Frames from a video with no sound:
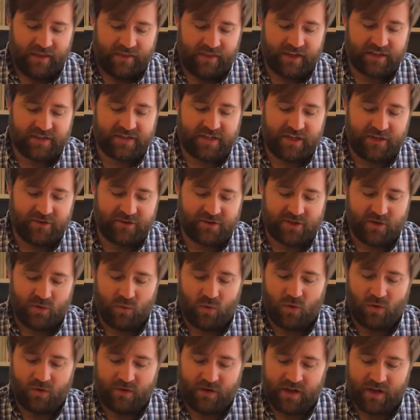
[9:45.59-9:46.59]
Thus he used to
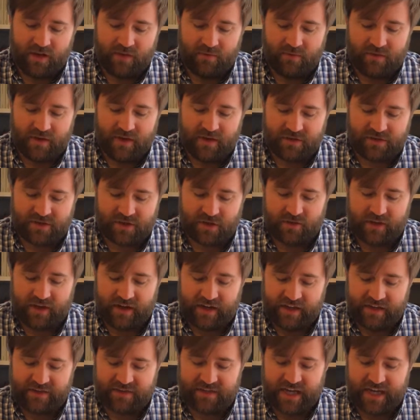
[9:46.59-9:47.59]
warn him, so
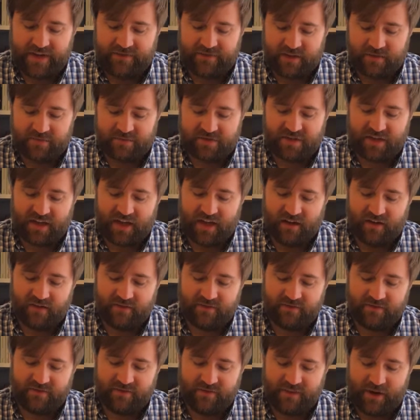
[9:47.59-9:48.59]
that he saved
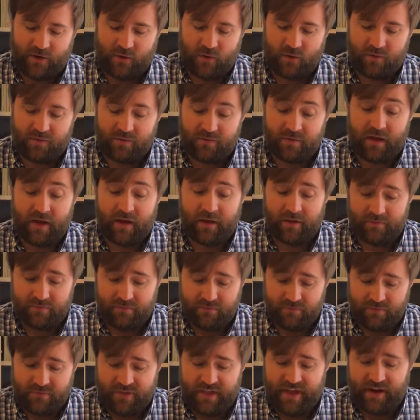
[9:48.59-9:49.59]
himself
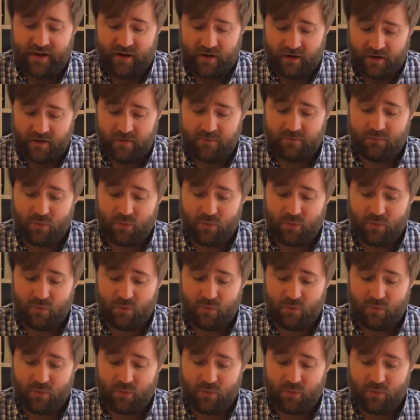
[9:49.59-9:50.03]
there